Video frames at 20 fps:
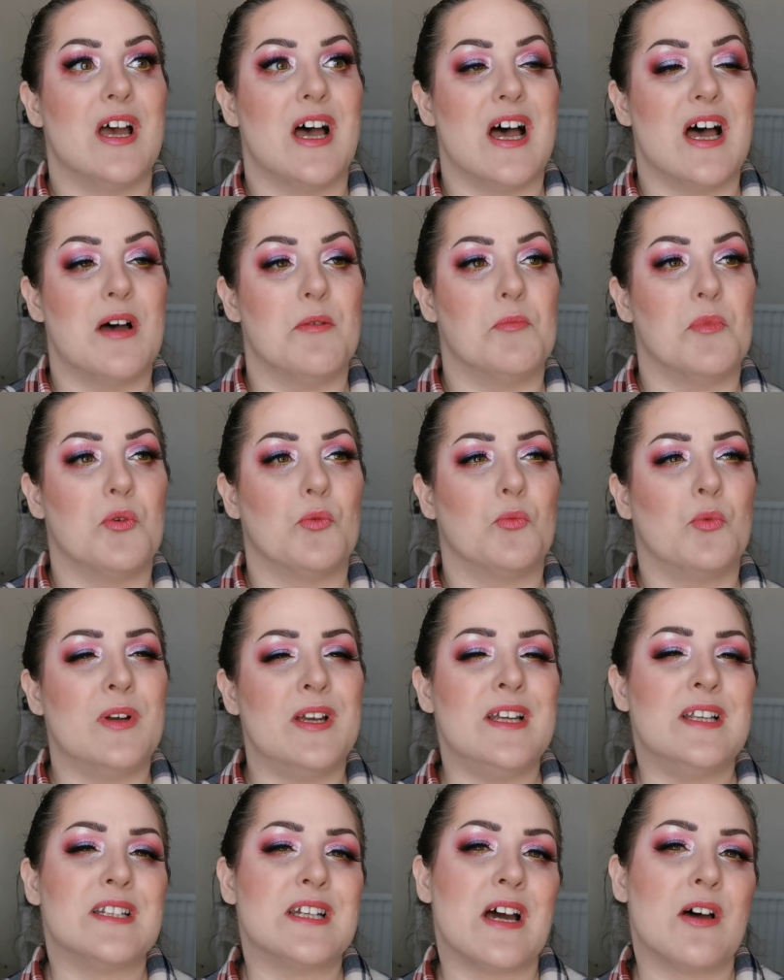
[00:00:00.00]
um,
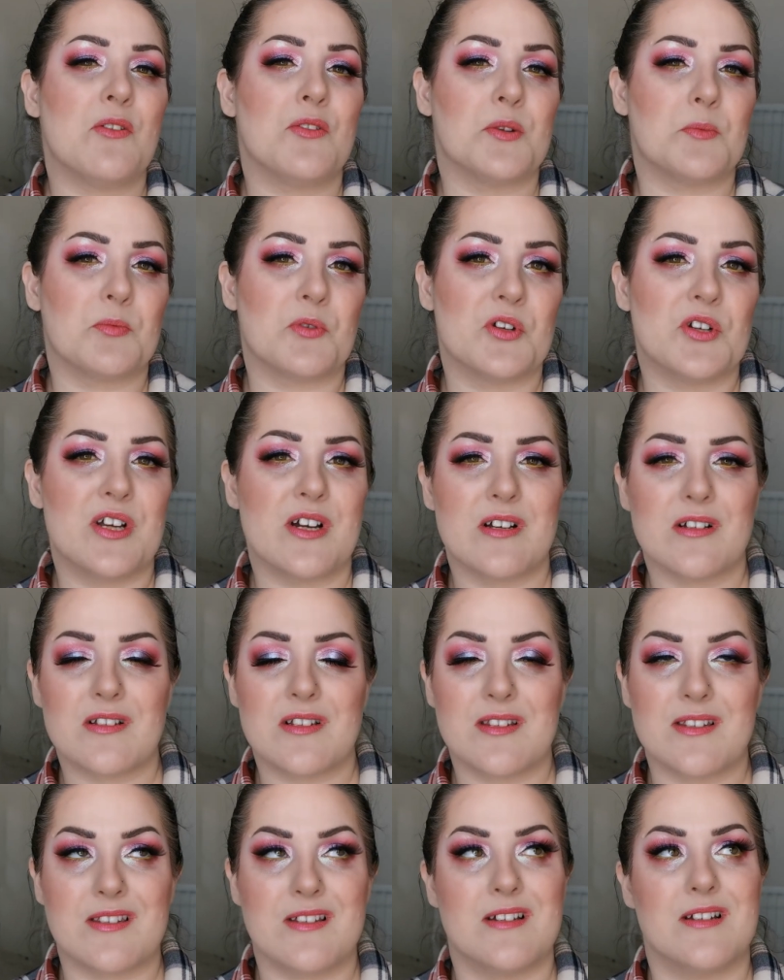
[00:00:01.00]
weed out the
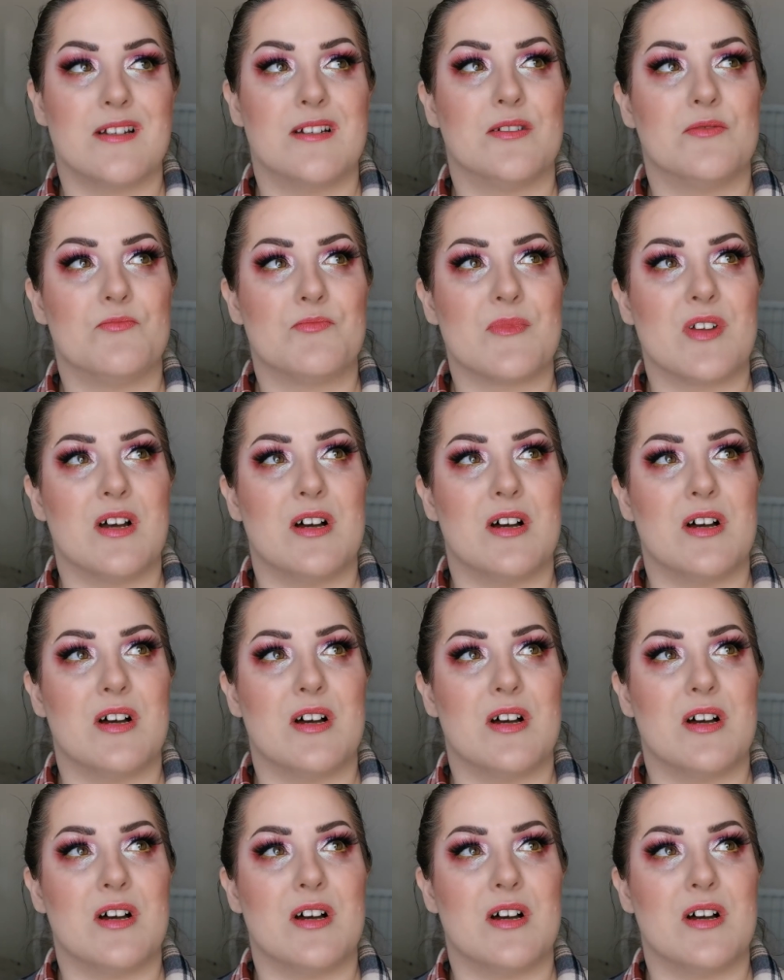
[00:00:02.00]
products that